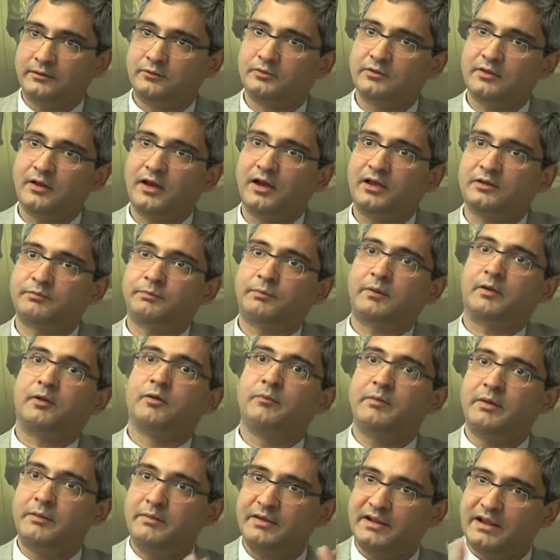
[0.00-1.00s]
to the hospital or
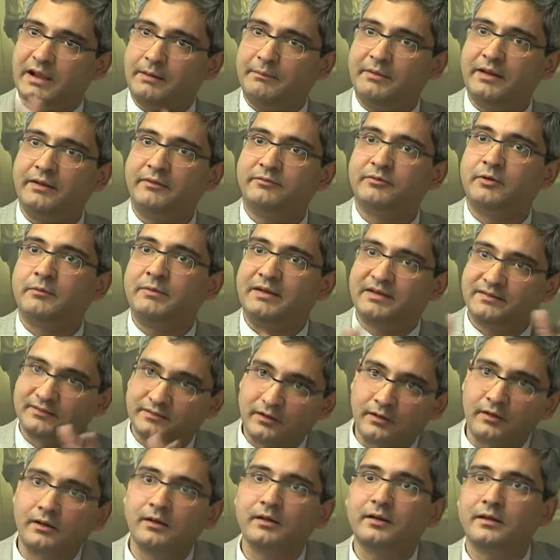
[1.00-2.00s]
may be coming from
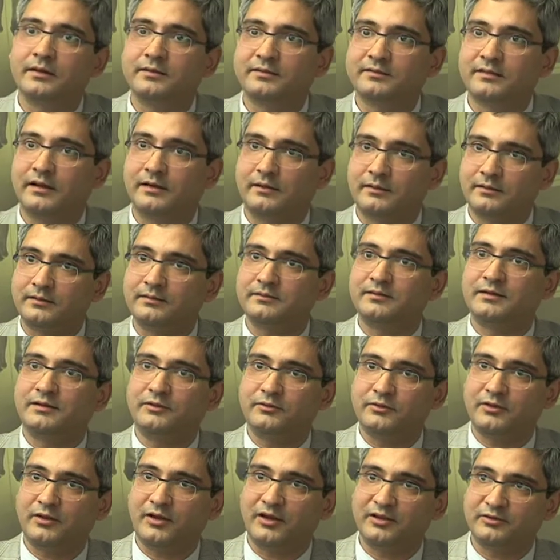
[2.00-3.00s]
external consultants into
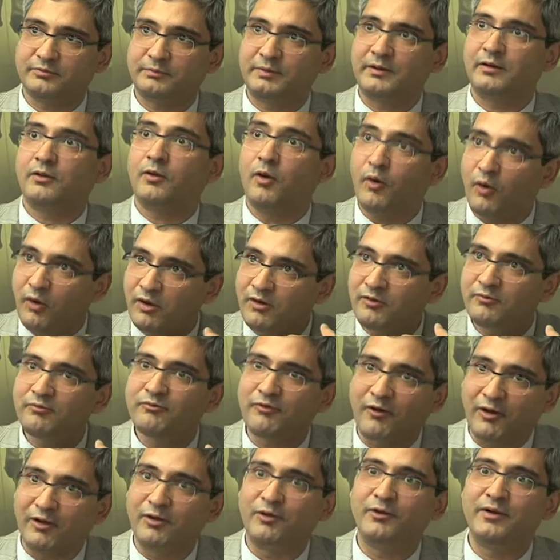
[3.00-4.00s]
the hospital all
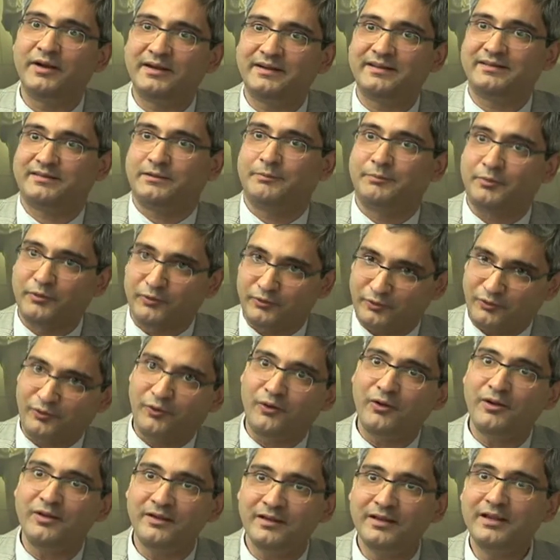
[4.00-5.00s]
follow it as a
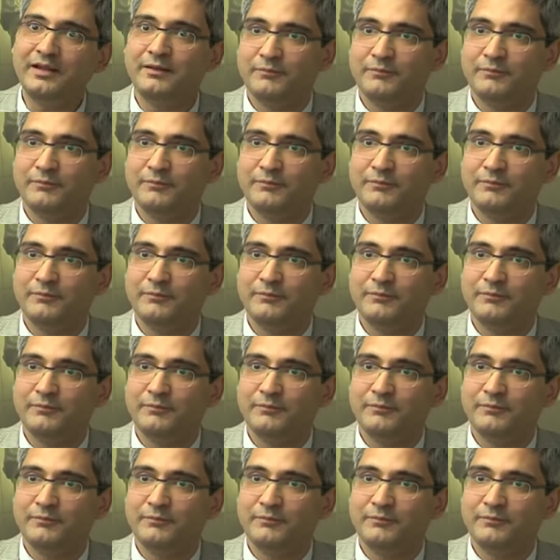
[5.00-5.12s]
protocol